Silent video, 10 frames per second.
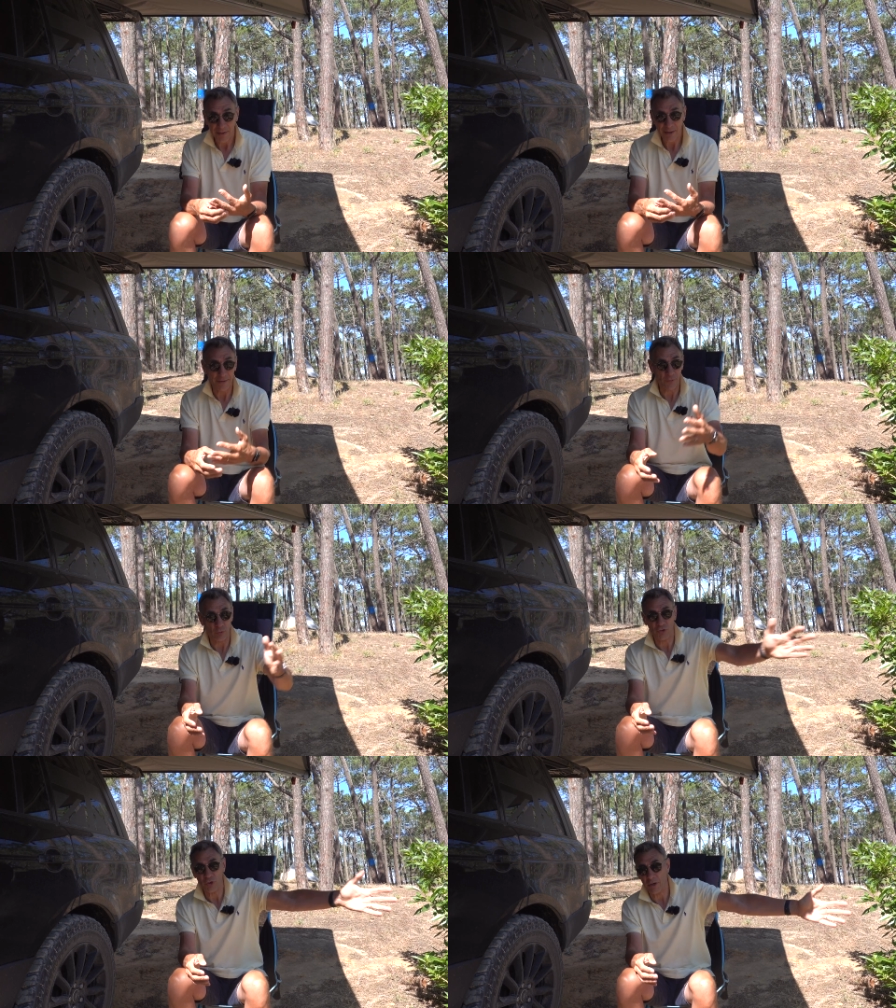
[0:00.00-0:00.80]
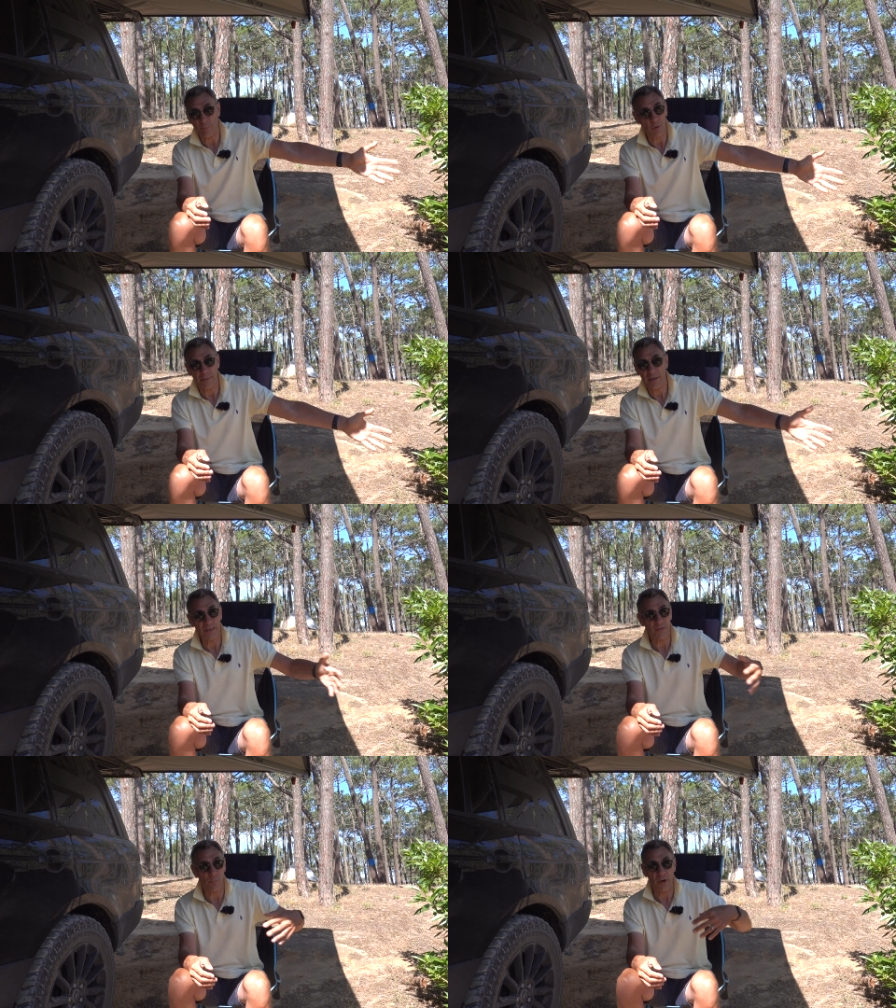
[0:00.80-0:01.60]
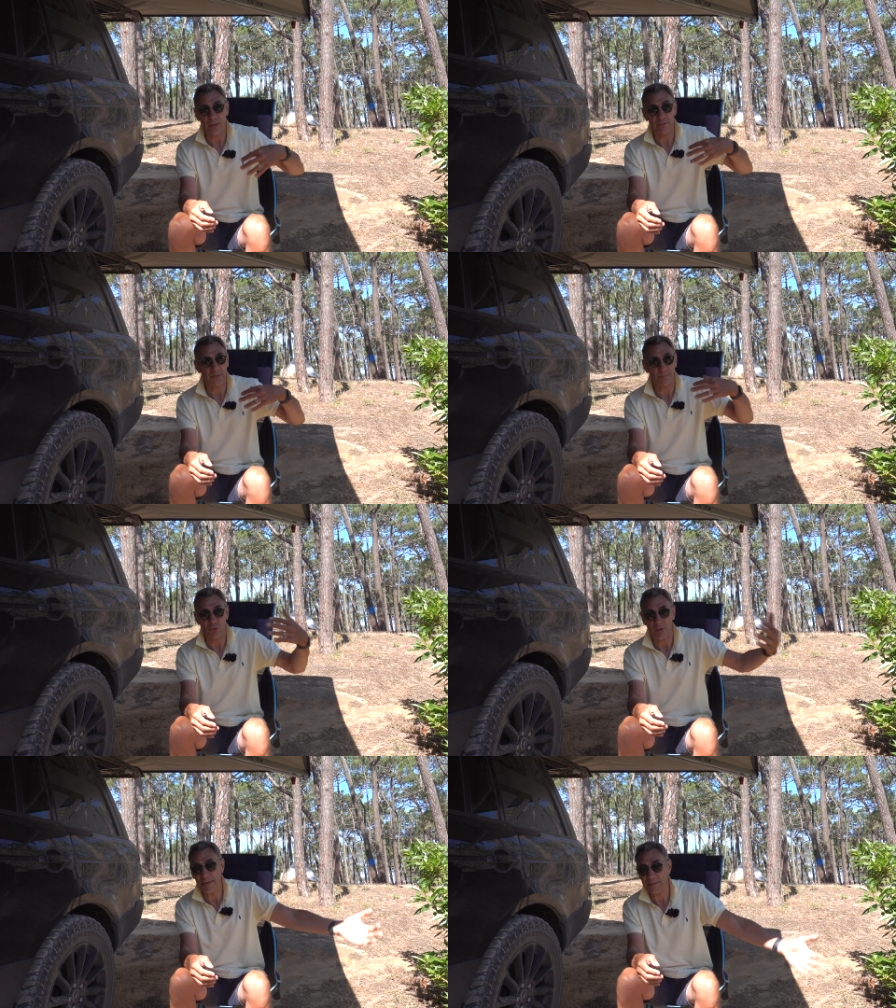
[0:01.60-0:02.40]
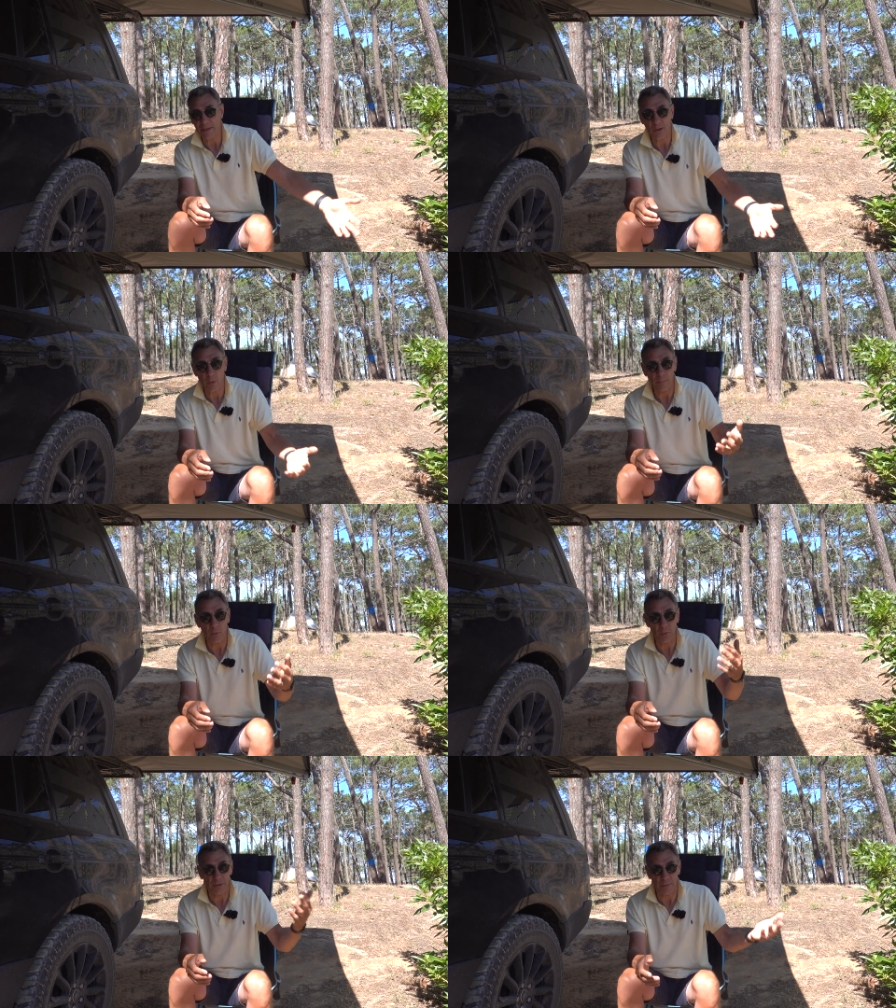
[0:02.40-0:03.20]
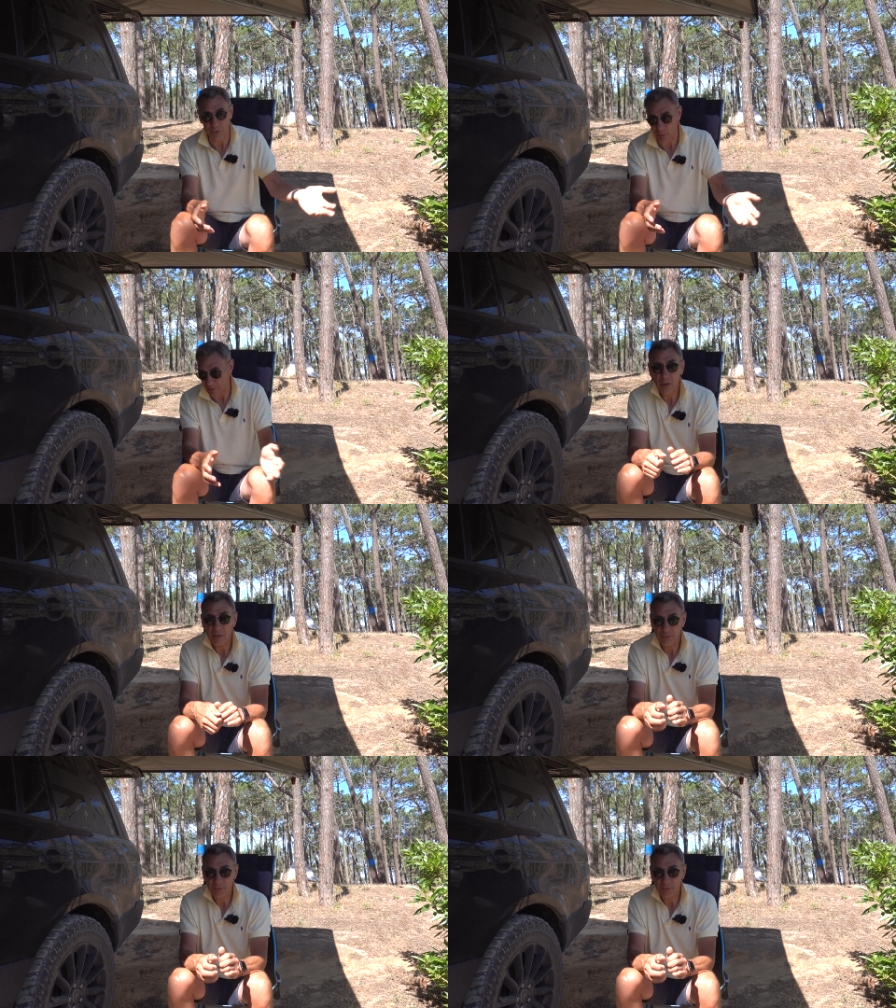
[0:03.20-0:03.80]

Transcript: And of course, you're going to probably need to bring some sort of heating equipment with you as well.